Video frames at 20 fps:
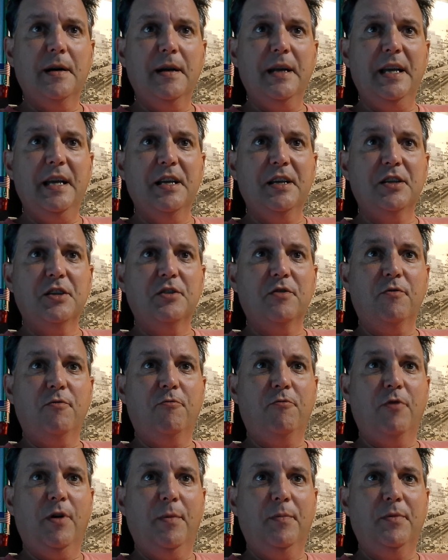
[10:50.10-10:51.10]
is
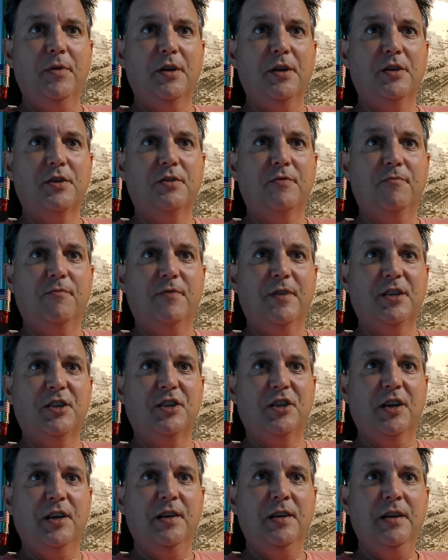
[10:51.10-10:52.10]
from this
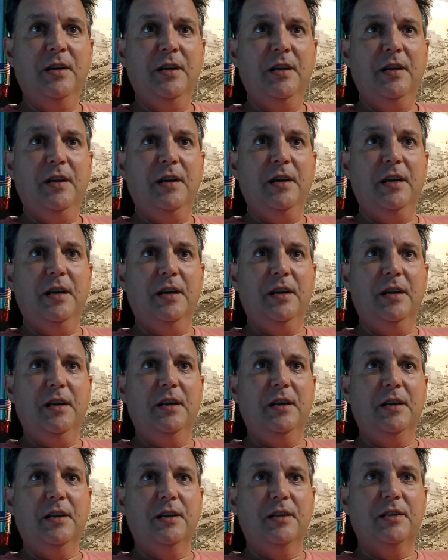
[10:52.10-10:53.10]
vista. It
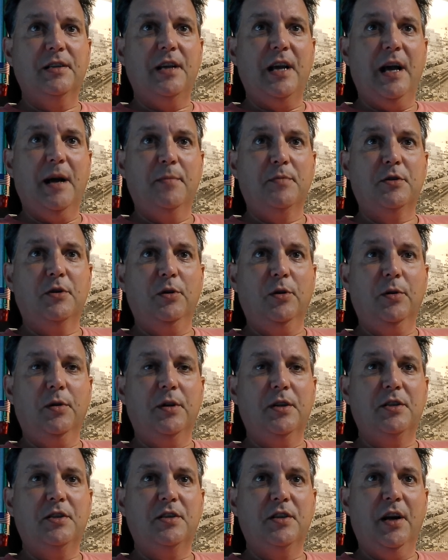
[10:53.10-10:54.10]
is
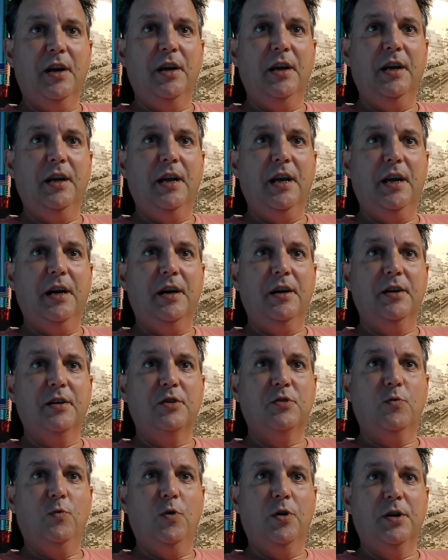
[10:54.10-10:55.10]
absolutely stunning, and it
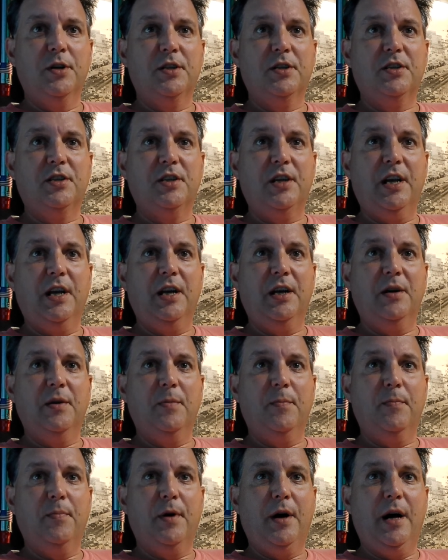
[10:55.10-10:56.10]
is one
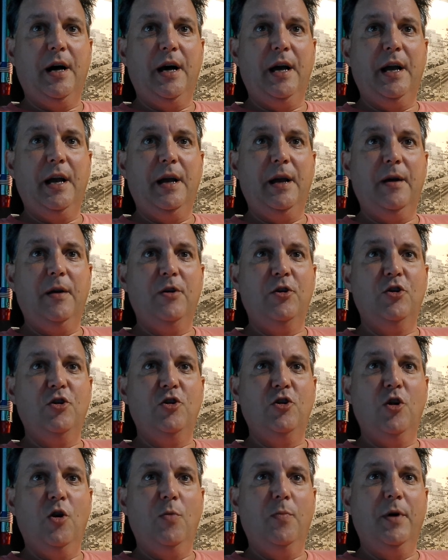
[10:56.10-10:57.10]
seen by
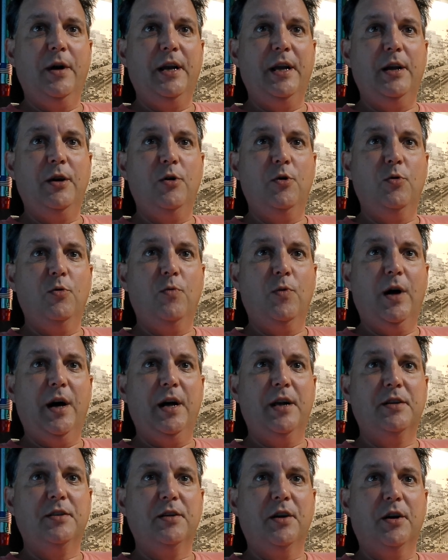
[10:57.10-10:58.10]
nobody who
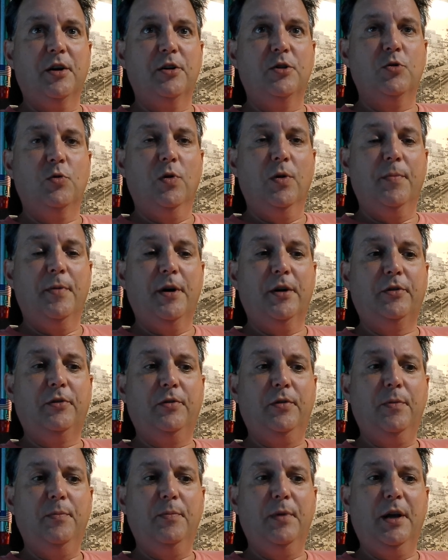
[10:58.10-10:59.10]
rides on a tour bus,
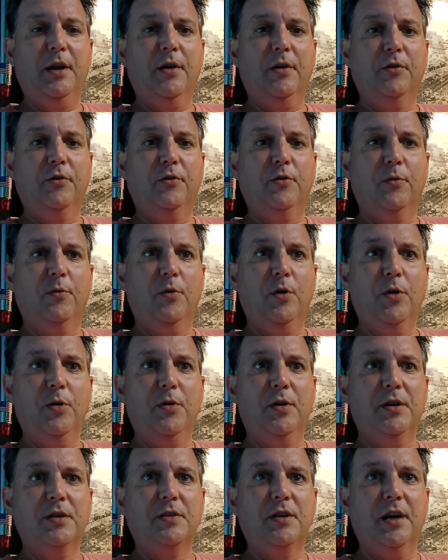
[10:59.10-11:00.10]
because the
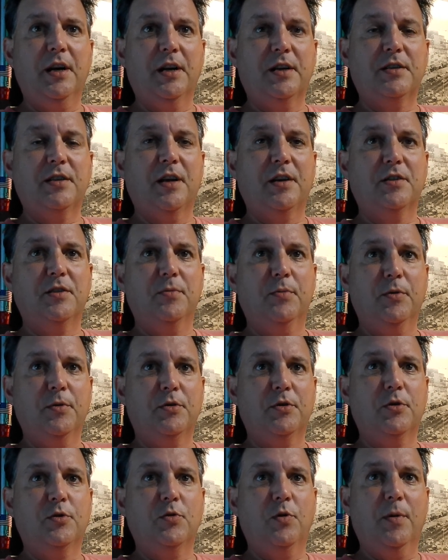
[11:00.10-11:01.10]
road is inaccessible
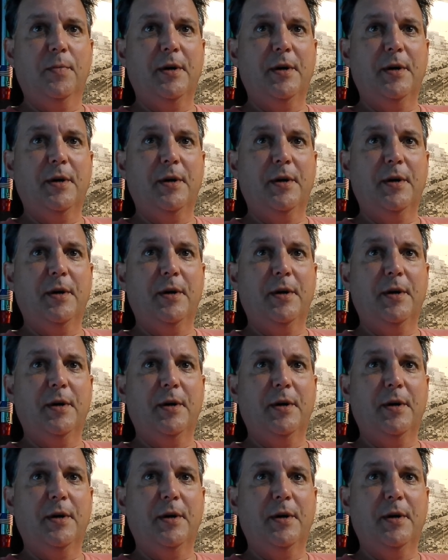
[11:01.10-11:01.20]
to tour